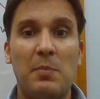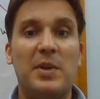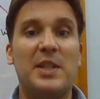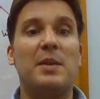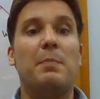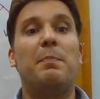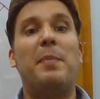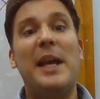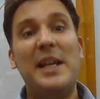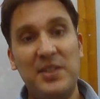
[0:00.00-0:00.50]
But
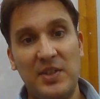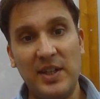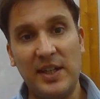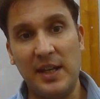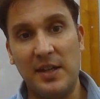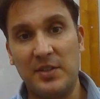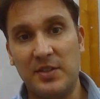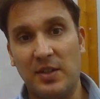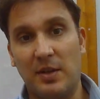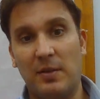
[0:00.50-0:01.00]
the
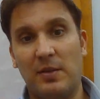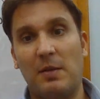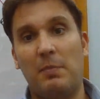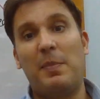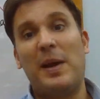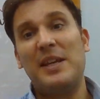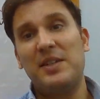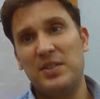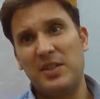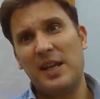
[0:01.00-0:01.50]

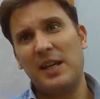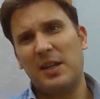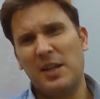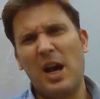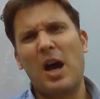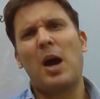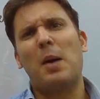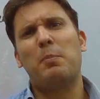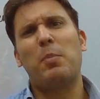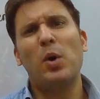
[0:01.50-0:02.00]
basic
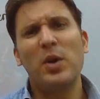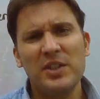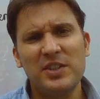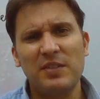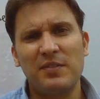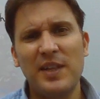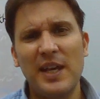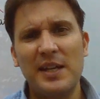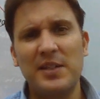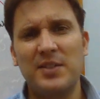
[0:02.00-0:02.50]

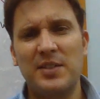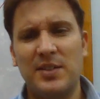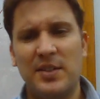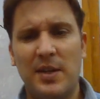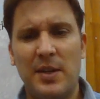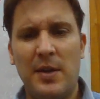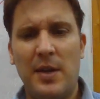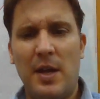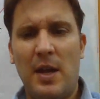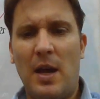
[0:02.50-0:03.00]
point of
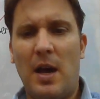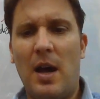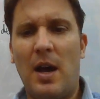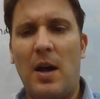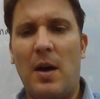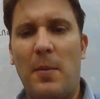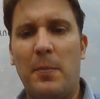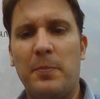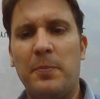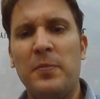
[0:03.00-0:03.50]
this,
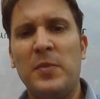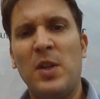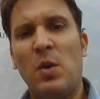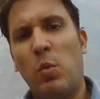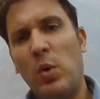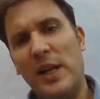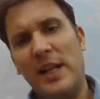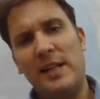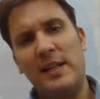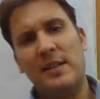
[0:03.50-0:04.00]

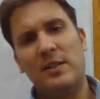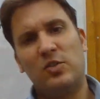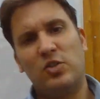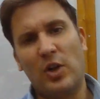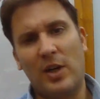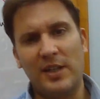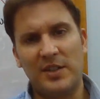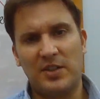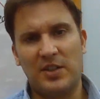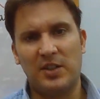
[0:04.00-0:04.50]
what it
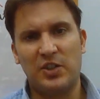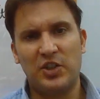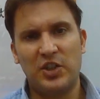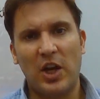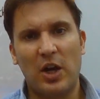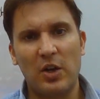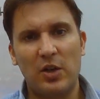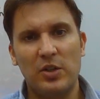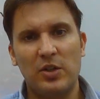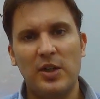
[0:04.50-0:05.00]
tries to
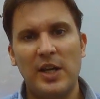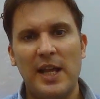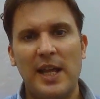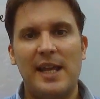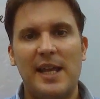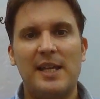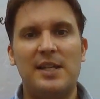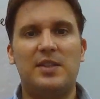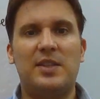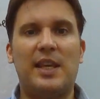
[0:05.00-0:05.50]
show
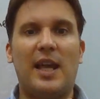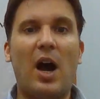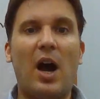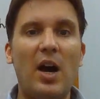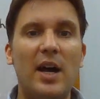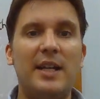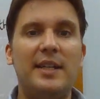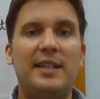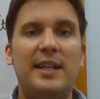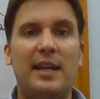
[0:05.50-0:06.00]
is the
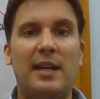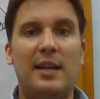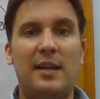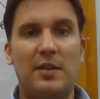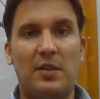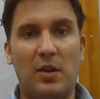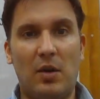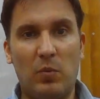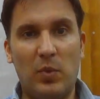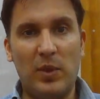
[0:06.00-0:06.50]

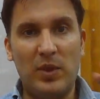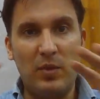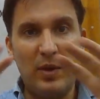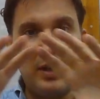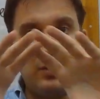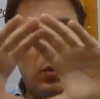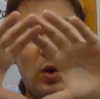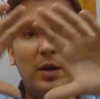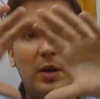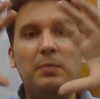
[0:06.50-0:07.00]
idea that
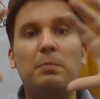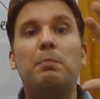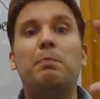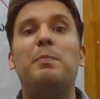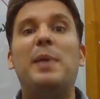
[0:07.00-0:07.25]
within one